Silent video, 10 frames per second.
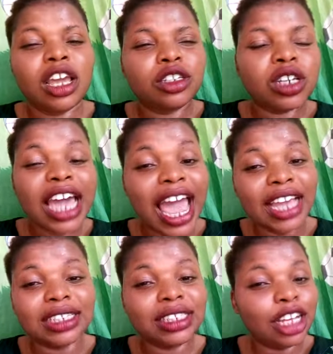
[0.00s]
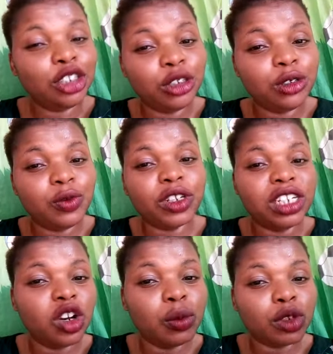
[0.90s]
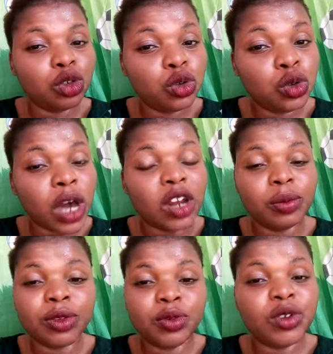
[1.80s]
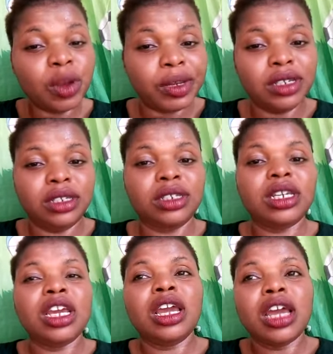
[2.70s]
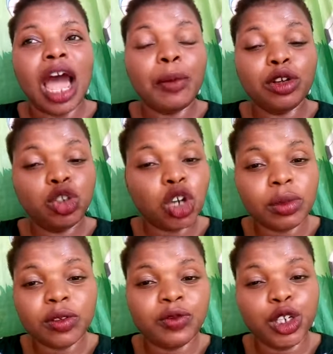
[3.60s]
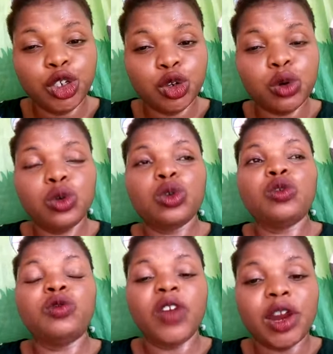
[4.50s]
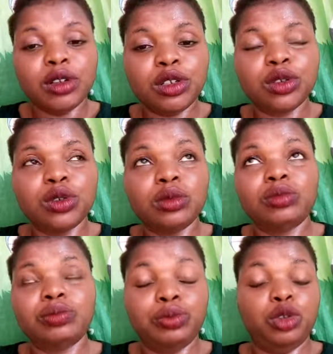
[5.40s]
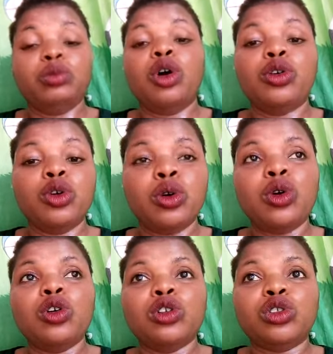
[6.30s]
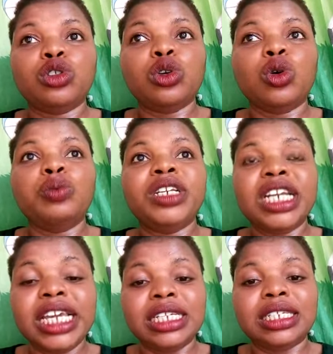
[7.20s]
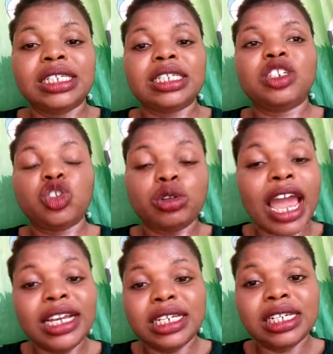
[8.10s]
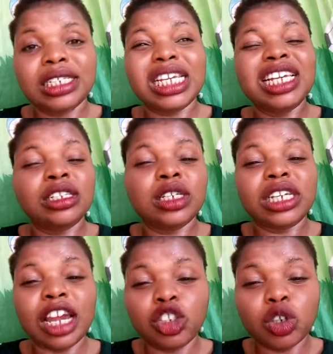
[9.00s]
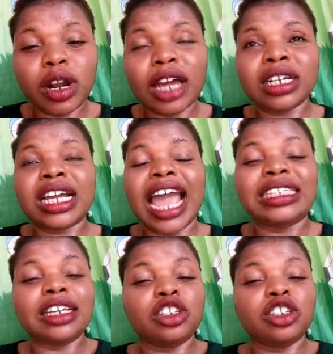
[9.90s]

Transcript: so guys stay tuned for the number two and number three remedy i'm going to drop the video very soon tomorrow so please try this is natural guys